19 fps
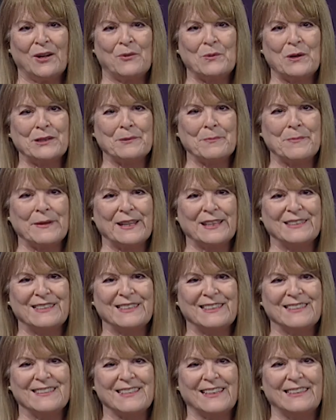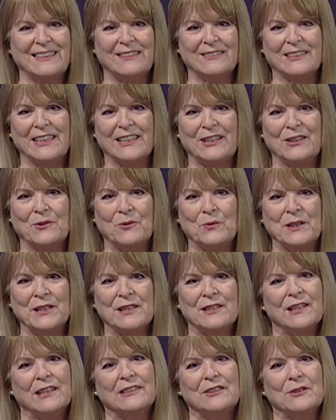Welcome back to Inside Healthcare. We
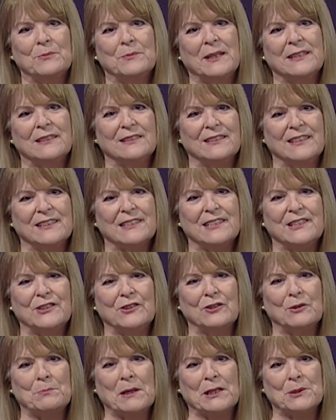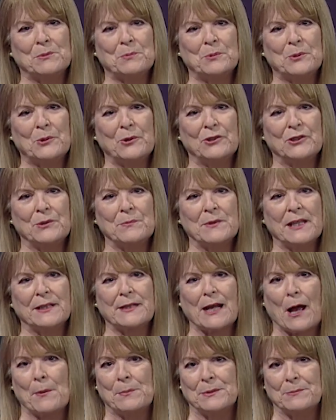thought you might like to know about a program
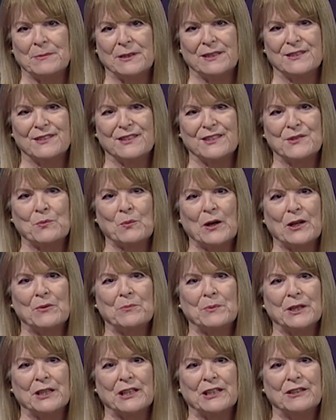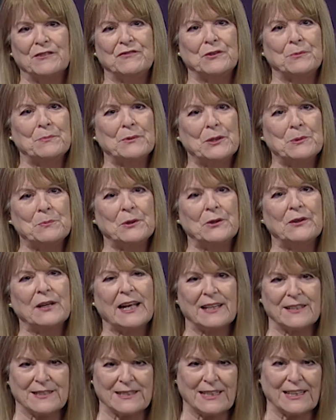that optimizes well being for people
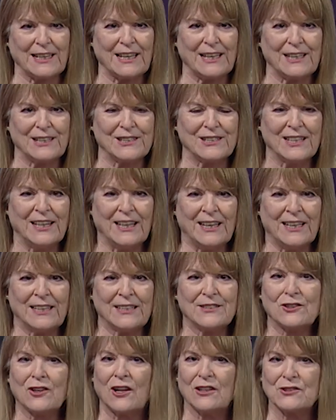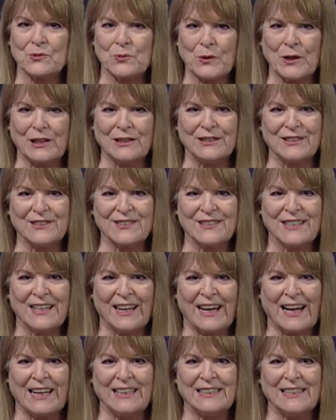as they age. It's called Trellis,
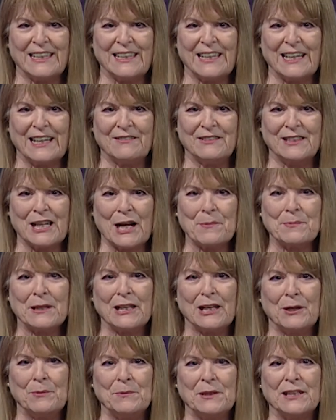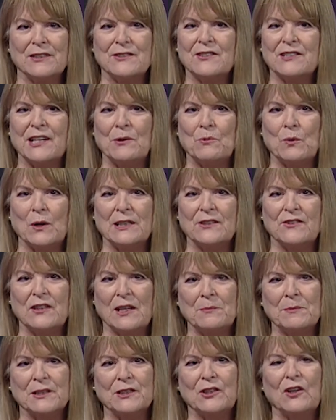and they have an upcoming statewide
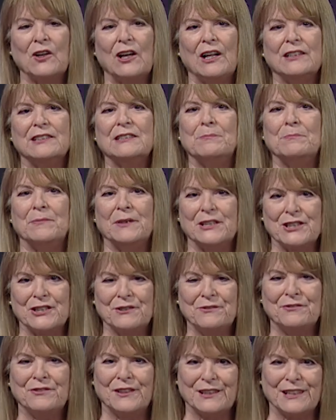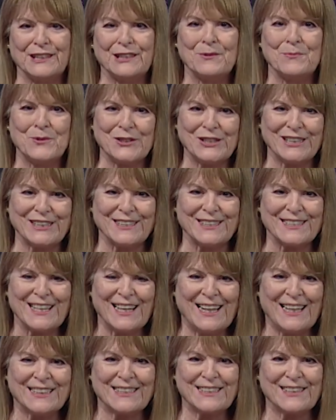summit called Dementia Friendly Communities.
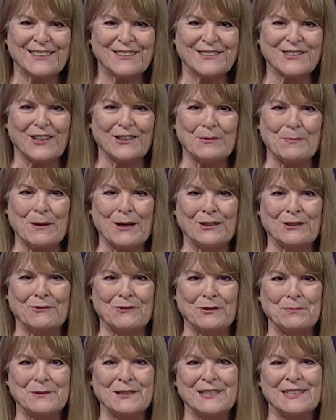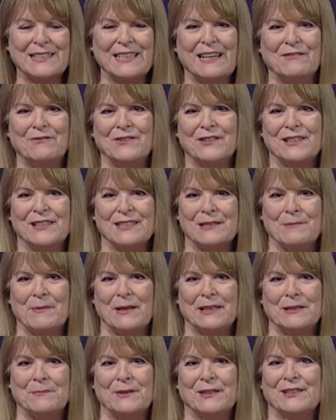To tell us all about it, we're pleased to have with us
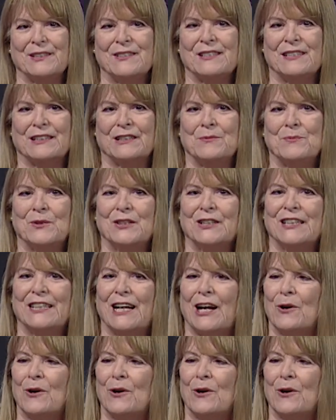Amanda Biggis, a community